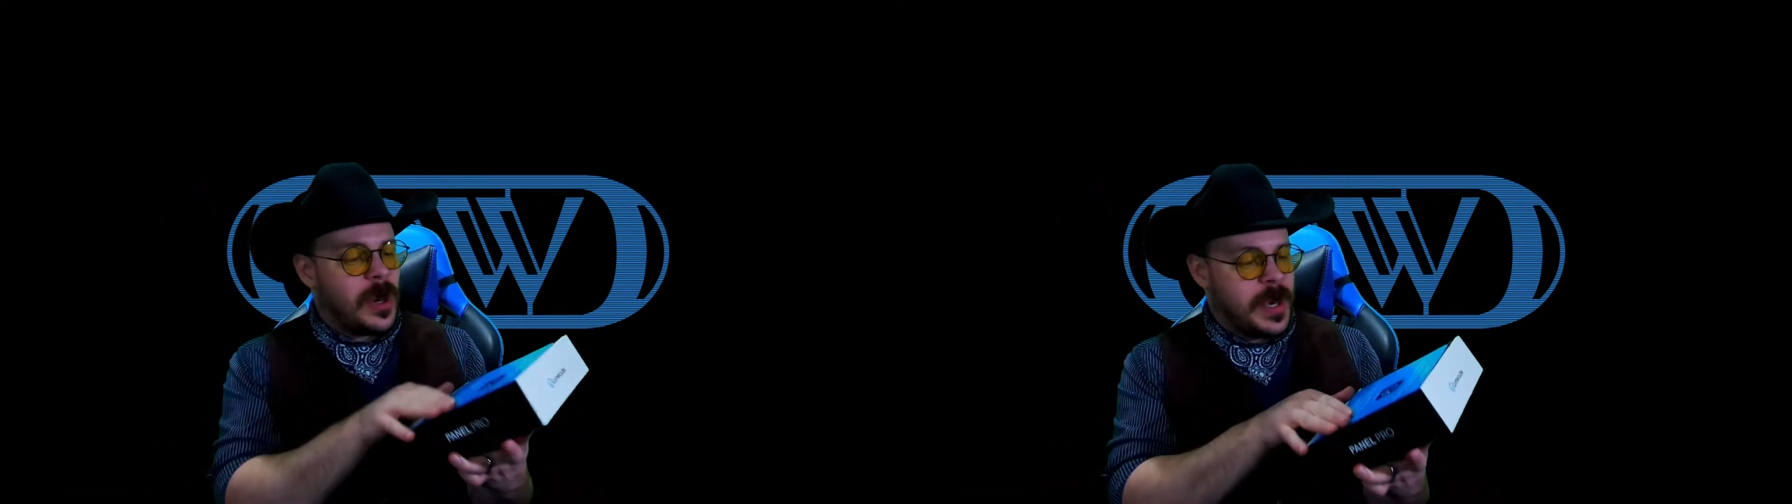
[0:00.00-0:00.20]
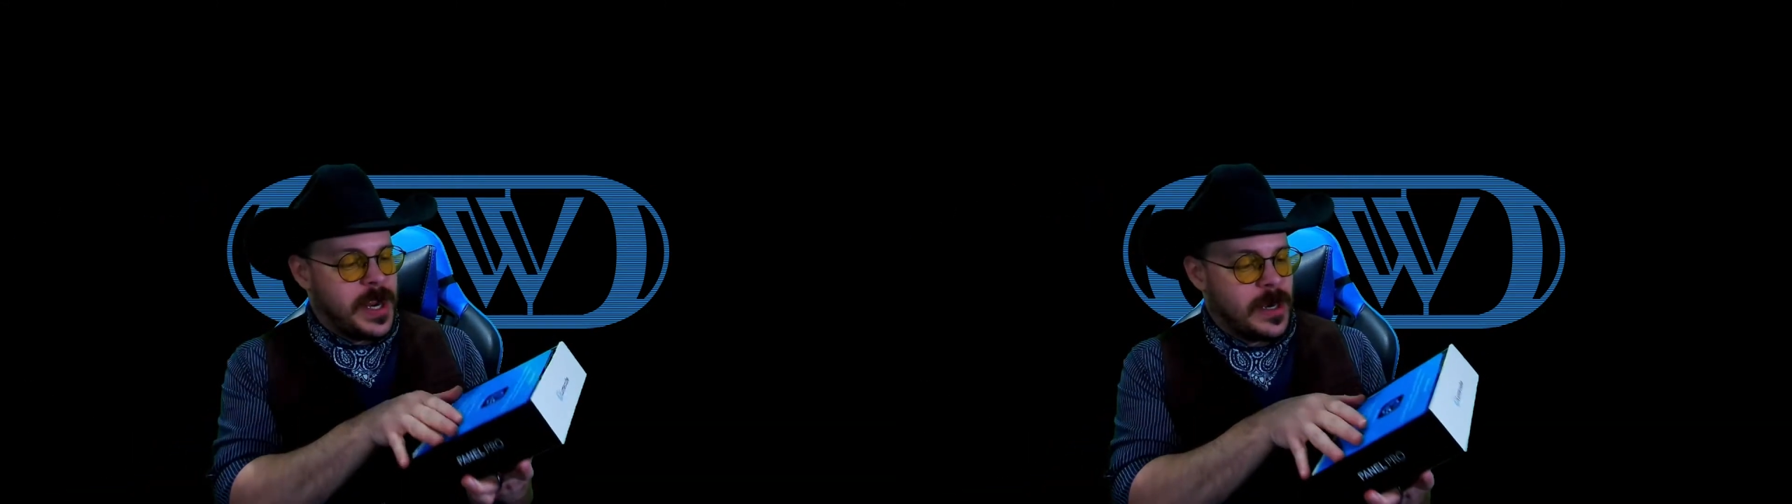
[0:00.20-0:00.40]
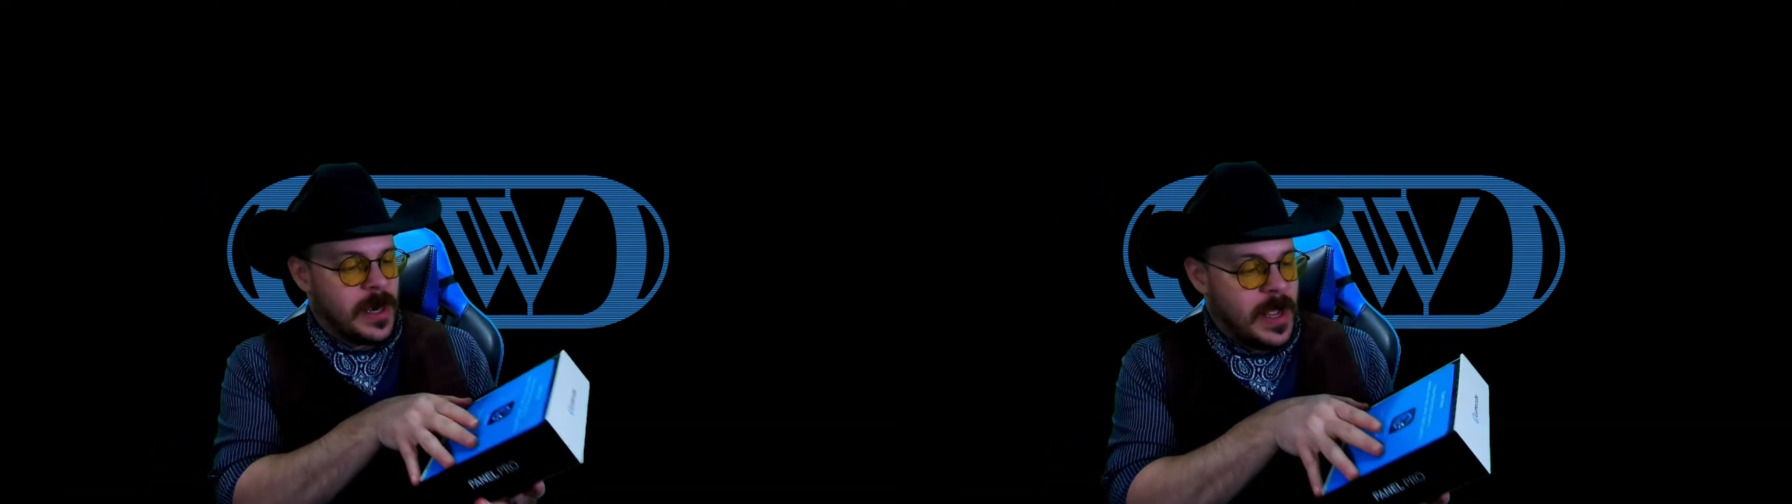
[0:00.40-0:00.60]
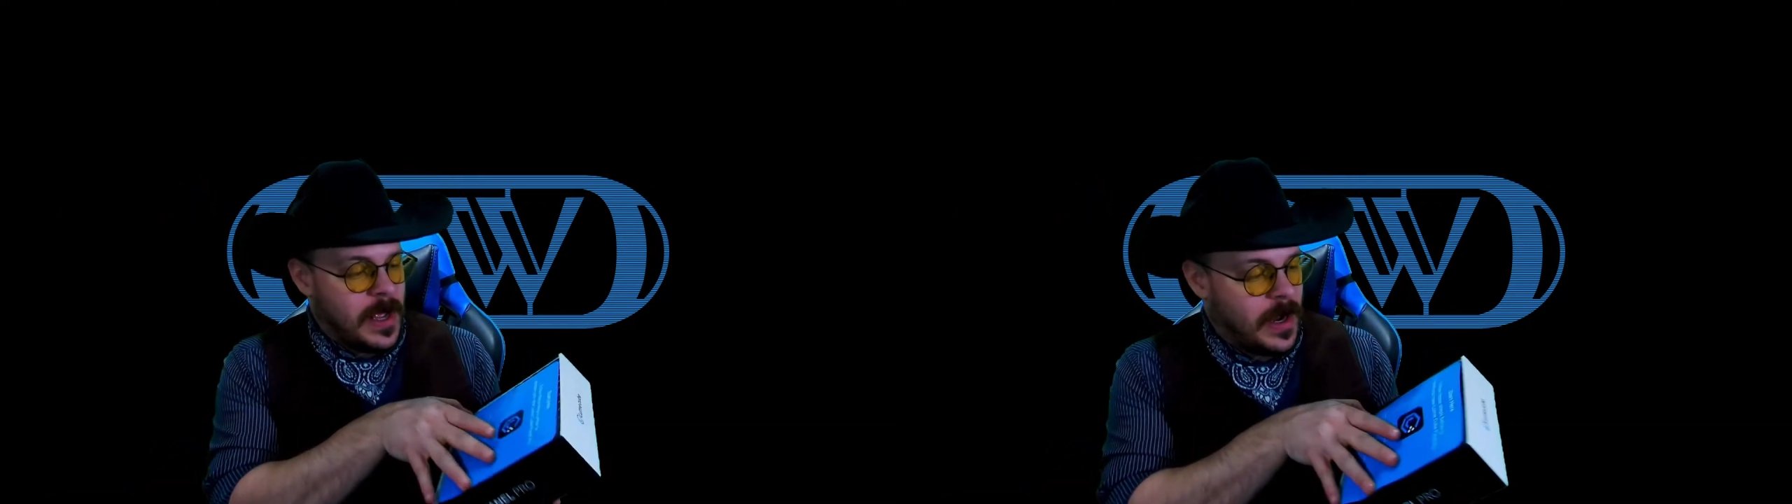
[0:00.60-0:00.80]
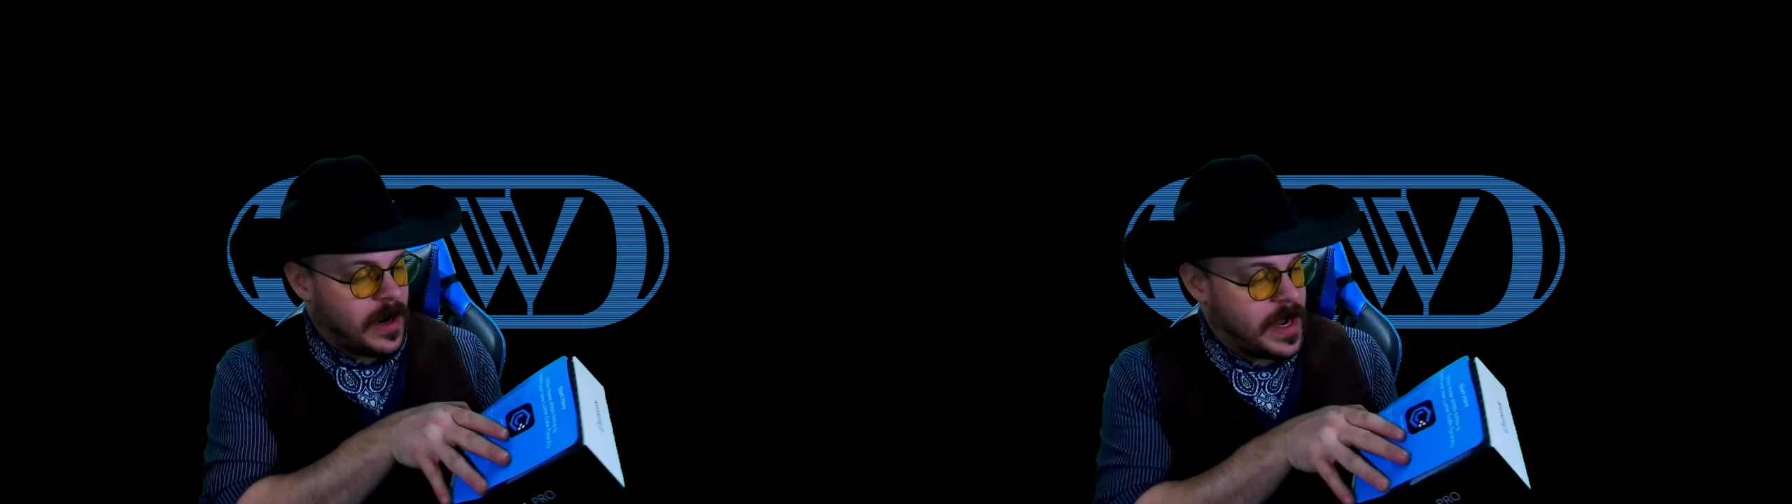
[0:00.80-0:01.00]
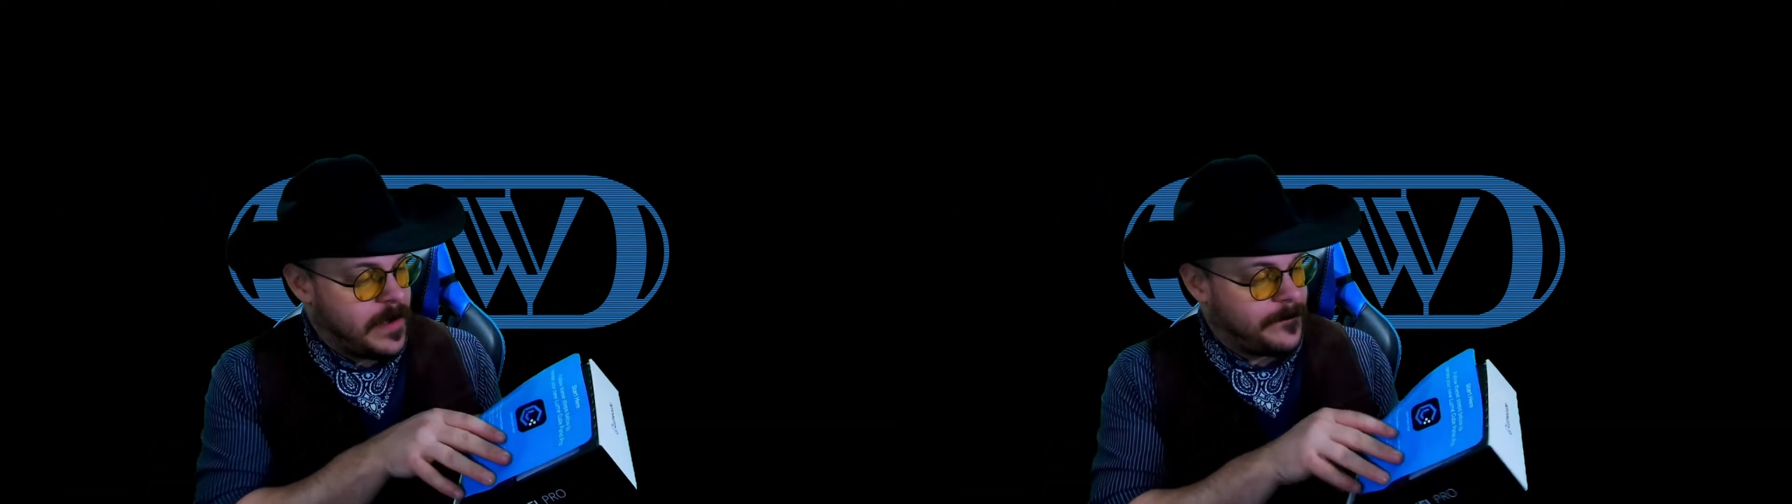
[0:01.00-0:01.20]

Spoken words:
here. All right.